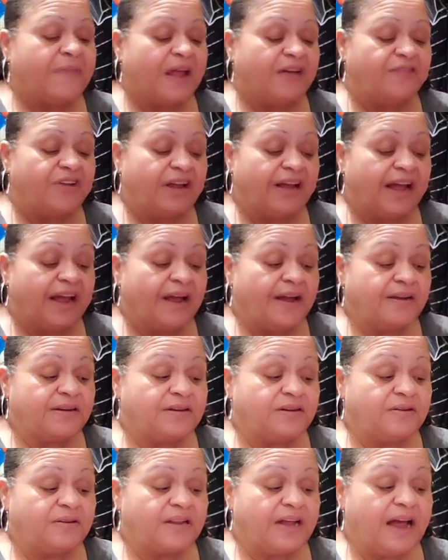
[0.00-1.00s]
If you
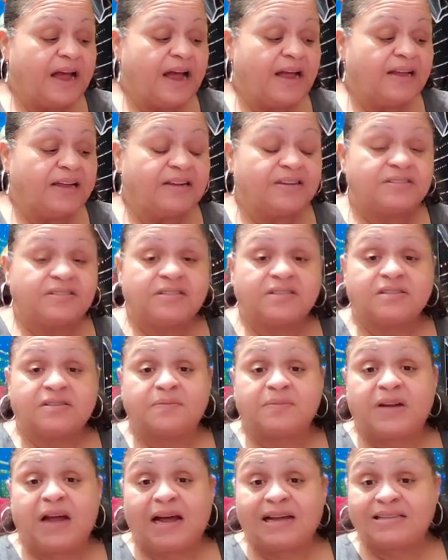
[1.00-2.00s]
can't do that, get you
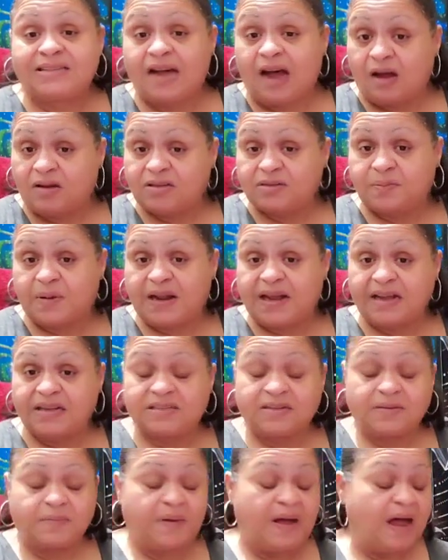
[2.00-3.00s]
some nice house
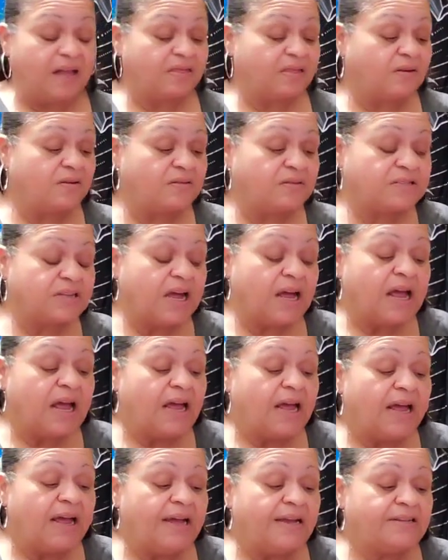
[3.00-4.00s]
plants. The pothos
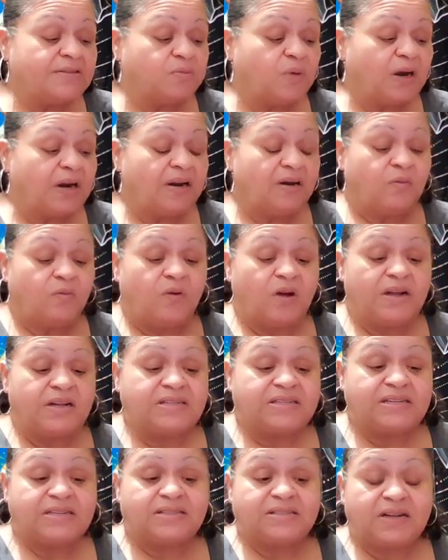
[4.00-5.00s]
is one of the
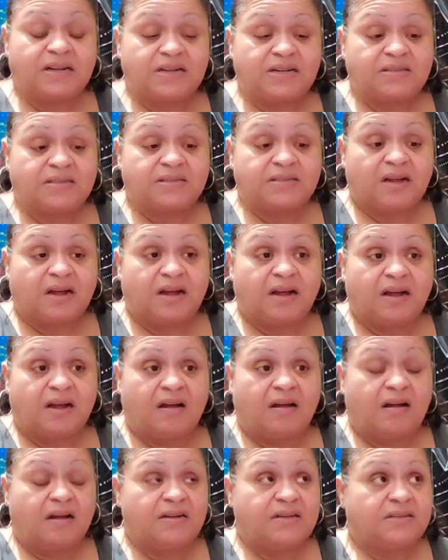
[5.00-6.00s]
ones. It's it's
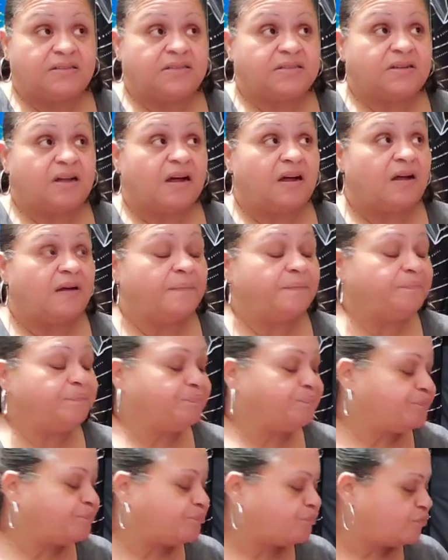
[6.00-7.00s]
uh it's
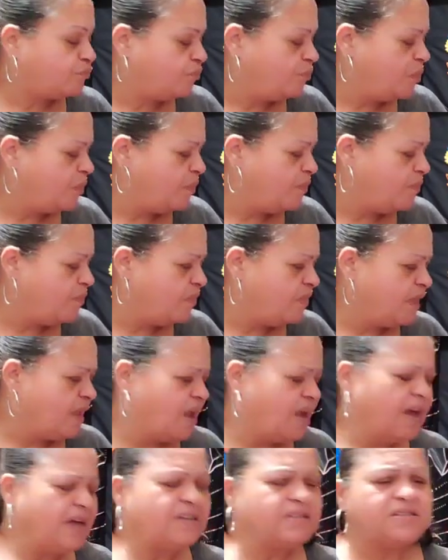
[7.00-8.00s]
um
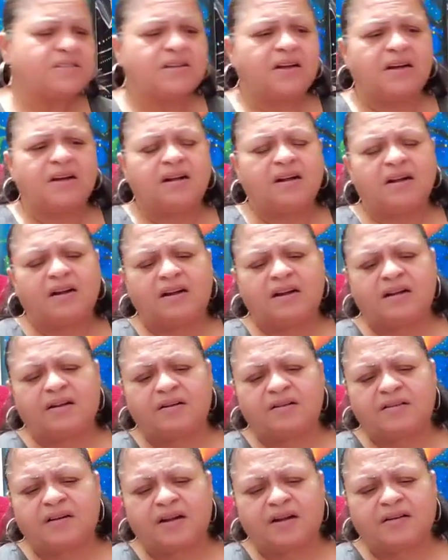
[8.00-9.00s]
it's a,
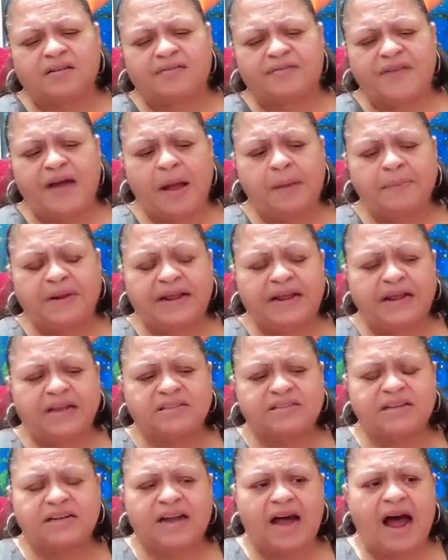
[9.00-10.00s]
a, a, family
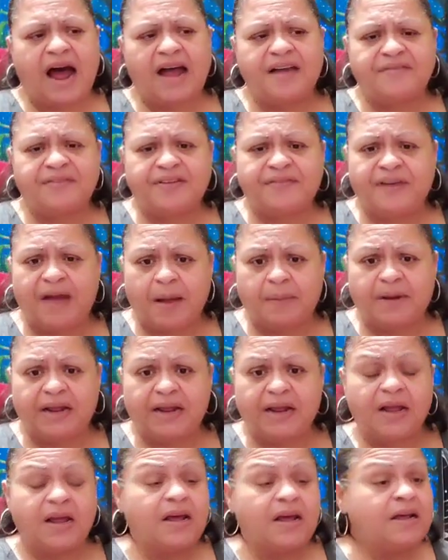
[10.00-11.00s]
it's in the ivy
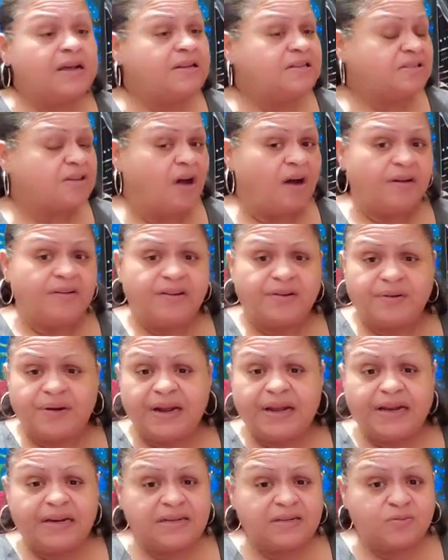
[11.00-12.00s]
family so all you
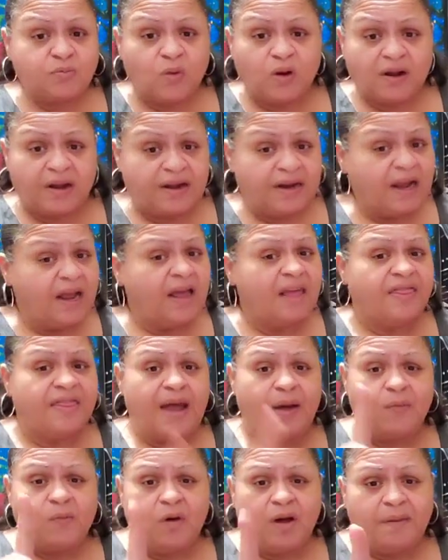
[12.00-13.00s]
need is one
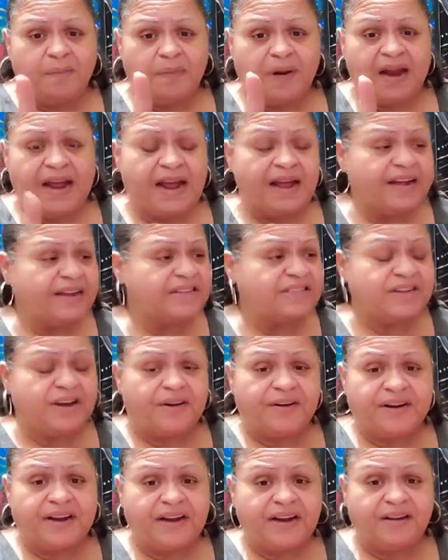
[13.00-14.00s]
that one plant could
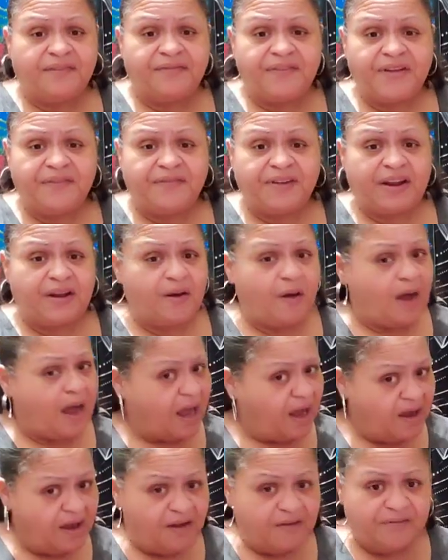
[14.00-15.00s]
turn into 50 or
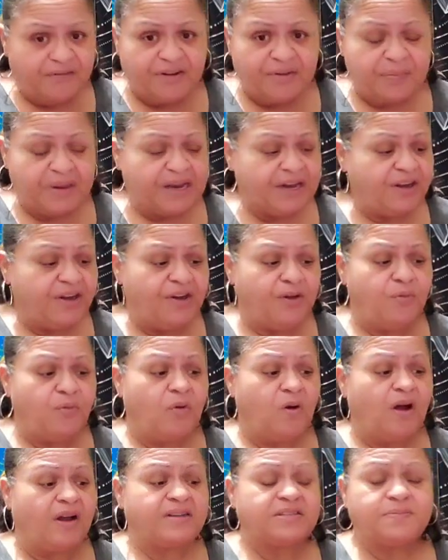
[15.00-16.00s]
however many you
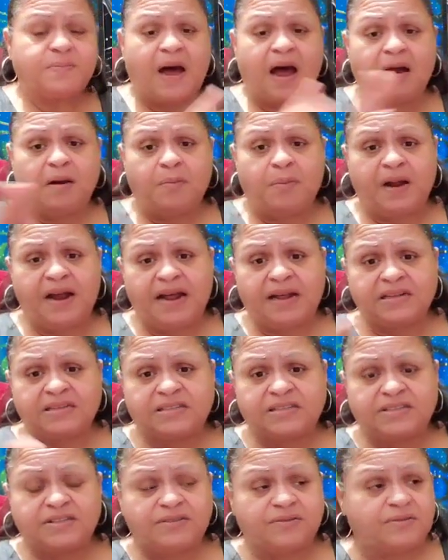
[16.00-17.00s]
want spider
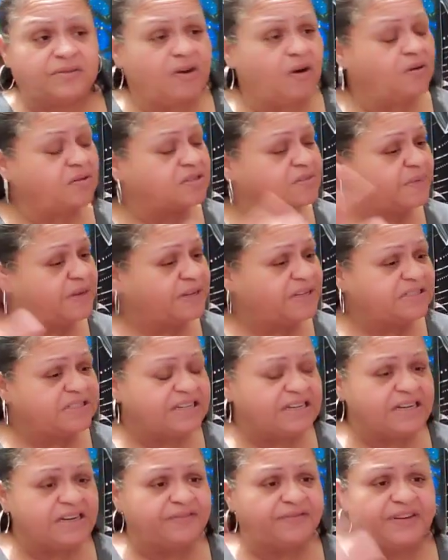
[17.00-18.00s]
plants too go spend
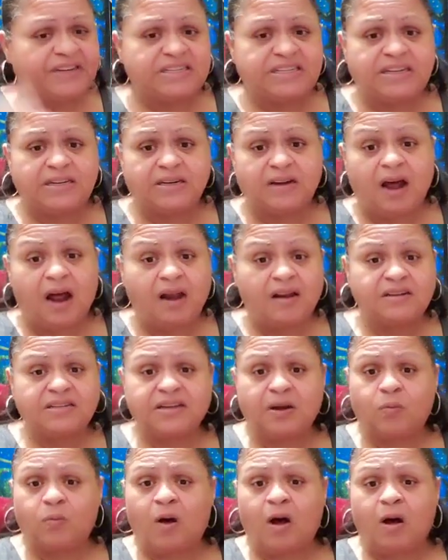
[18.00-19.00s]
10 15
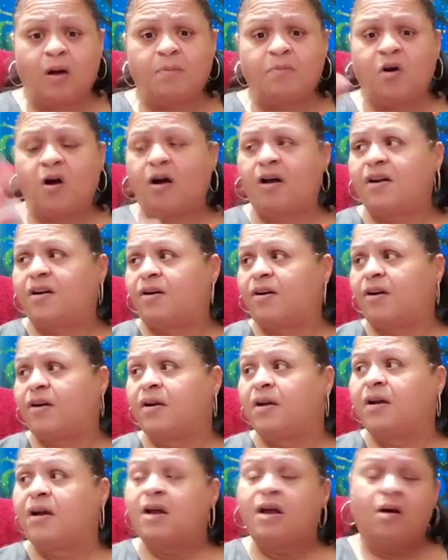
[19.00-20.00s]
dollars at walmart or
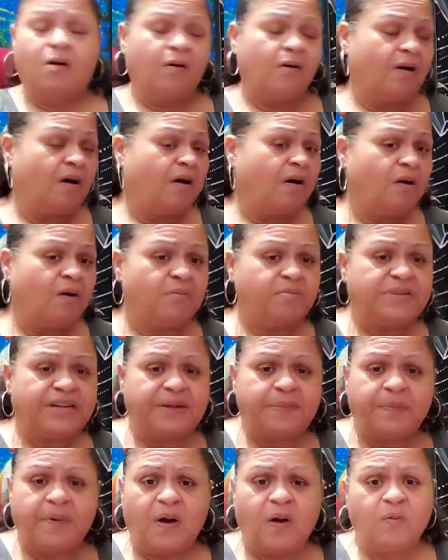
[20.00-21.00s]
or home
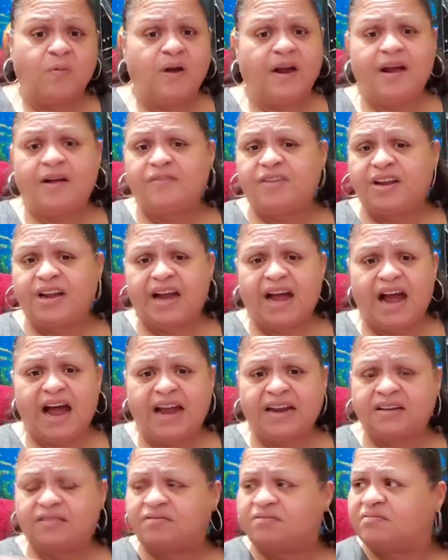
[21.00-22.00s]
depot wherever you
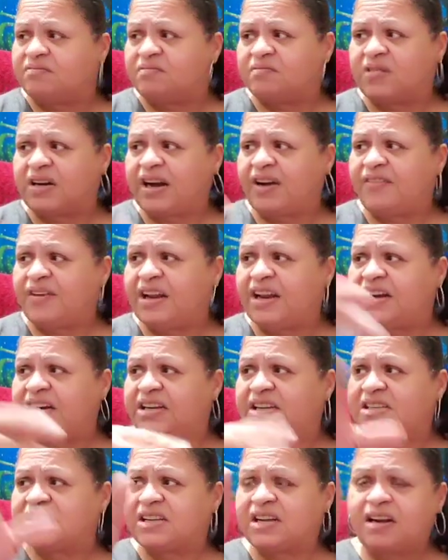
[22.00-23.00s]
got whatever that
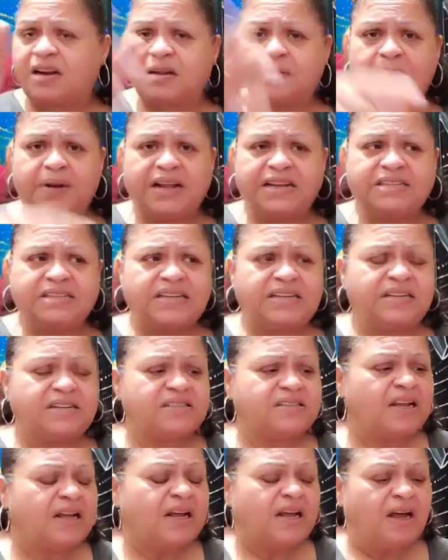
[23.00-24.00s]
is that other place
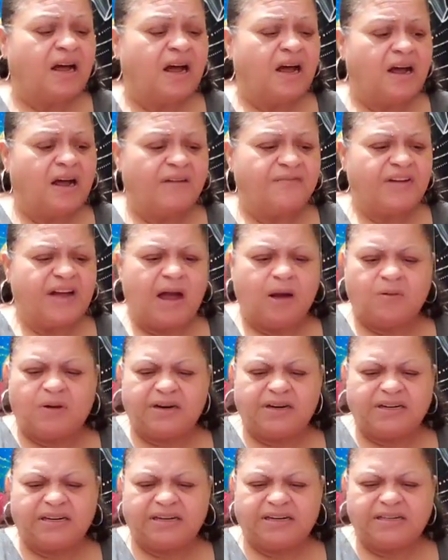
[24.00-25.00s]
is uh, i forgot
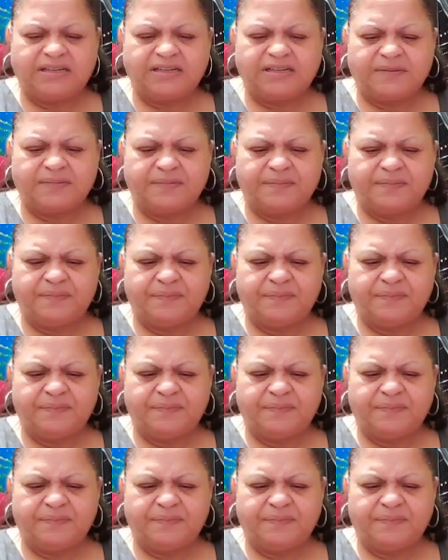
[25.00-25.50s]
what it is